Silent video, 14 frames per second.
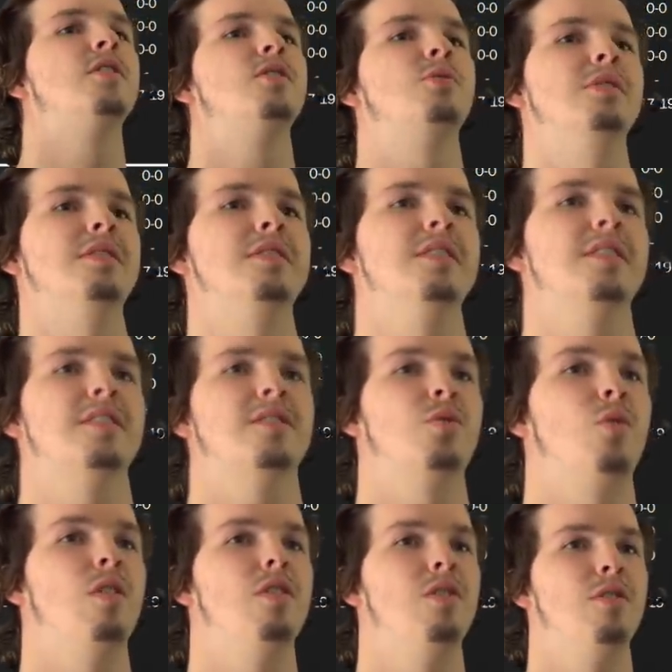26,
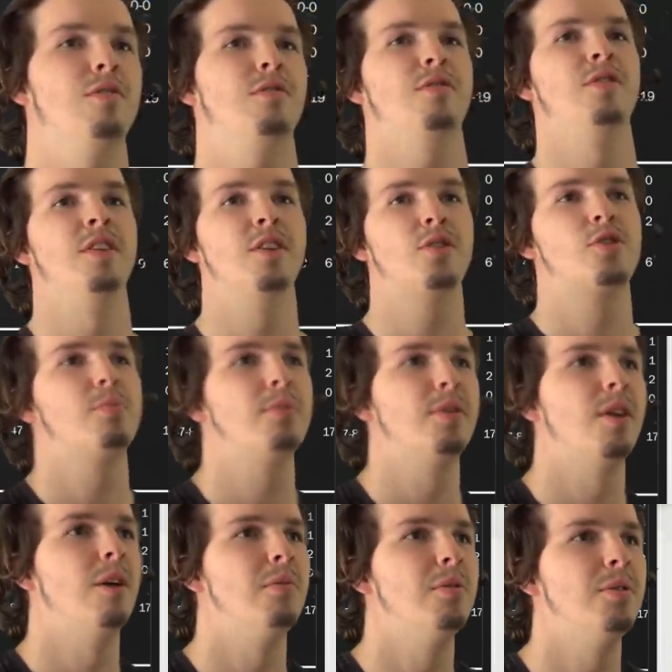12. Near
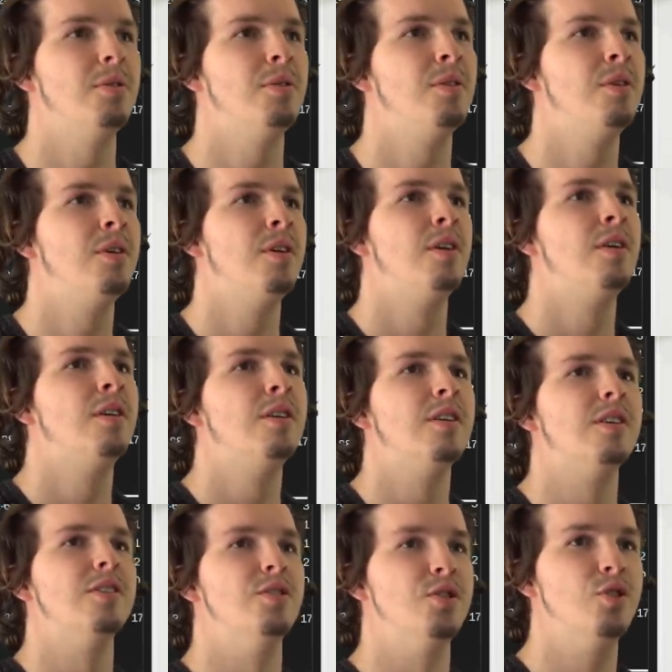triple-double.
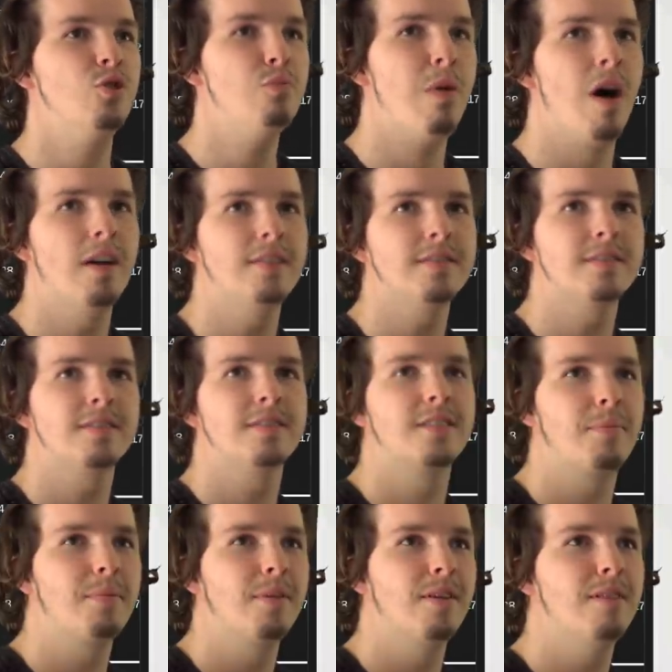Zubats
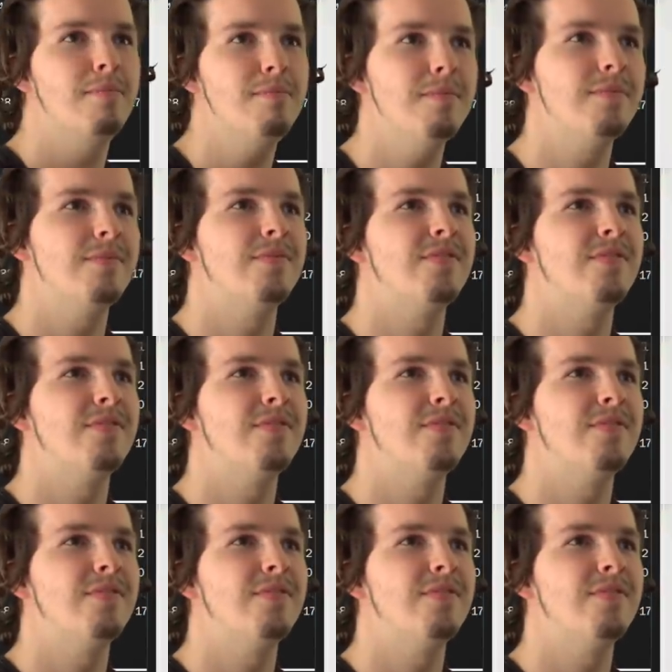stepping up.